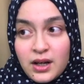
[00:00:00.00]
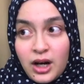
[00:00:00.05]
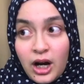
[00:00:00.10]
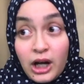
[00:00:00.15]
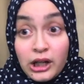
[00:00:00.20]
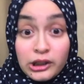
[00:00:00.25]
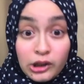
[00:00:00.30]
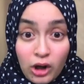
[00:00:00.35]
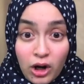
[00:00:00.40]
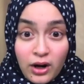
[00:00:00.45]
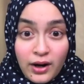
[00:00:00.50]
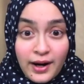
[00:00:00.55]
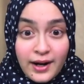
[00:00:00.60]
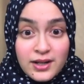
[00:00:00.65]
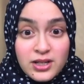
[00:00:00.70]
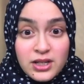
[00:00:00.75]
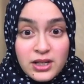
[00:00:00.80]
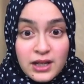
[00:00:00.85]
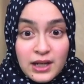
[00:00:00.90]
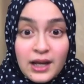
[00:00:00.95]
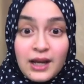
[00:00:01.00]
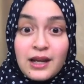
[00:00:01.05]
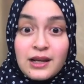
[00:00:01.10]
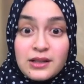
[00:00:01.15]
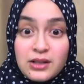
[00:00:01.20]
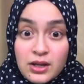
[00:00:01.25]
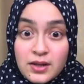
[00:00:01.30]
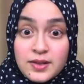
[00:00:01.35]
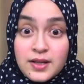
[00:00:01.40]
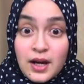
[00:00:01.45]
a lot. Actually, it
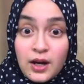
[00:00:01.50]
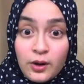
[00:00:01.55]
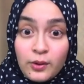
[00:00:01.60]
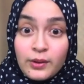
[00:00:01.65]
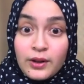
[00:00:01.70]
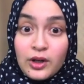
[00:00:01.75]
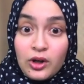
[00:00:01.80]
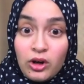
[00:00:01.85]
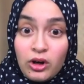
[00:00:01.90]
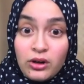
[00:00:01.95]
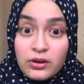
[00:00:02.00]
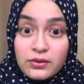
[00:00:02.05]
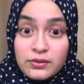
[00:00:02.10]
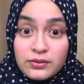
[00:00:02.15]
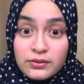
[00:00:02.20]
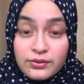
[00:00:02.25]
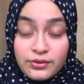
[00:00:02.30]
does help a lot.